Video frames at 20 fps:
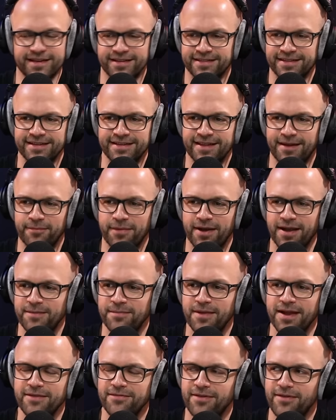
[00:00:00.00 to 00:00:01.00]
I think that might, he
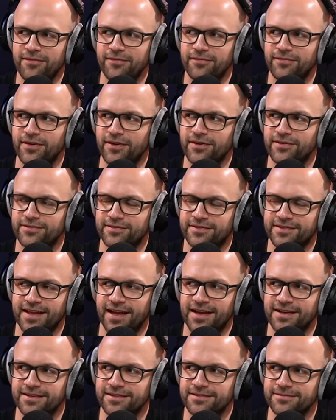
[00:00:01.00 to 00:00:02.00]
may have even first
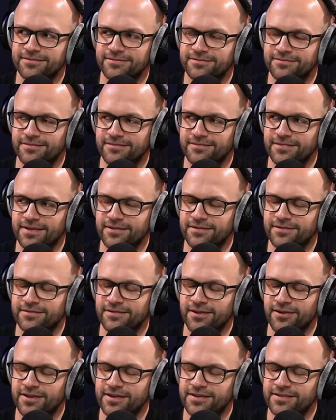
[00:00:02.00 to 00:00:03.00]
started at, but
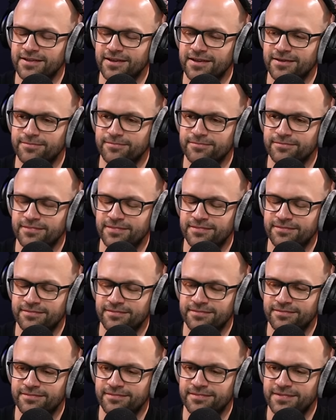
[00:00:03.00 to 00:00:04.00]
on his that
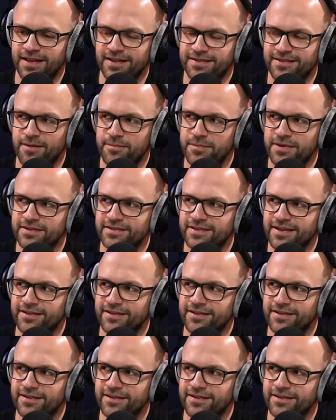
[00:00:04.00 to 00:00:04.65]
10 minutes